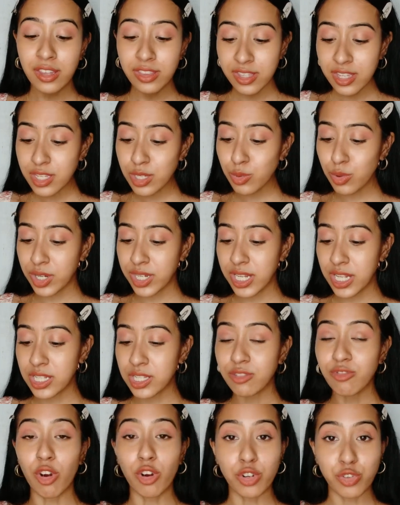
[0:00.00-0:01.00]
This
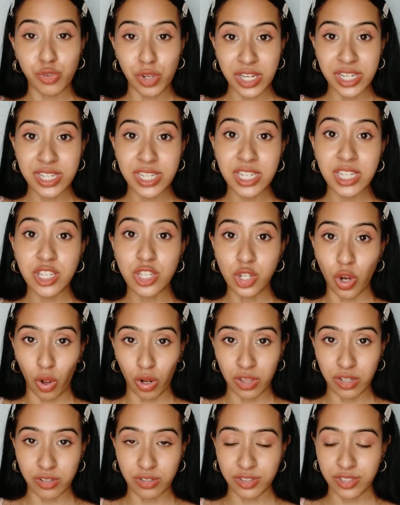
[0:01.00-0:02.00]
retails for twenty
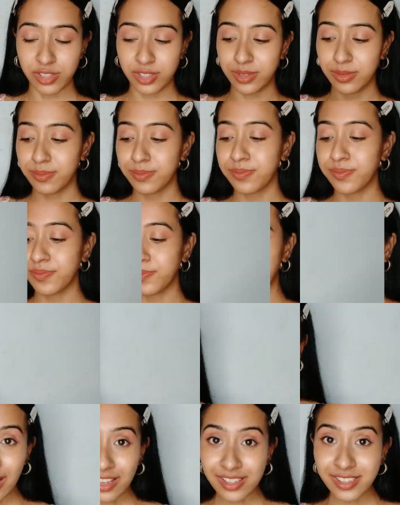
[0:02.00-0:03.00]
dollars. So
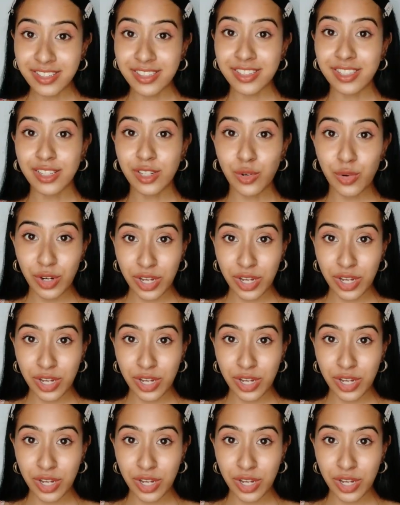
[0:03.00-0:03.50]
the last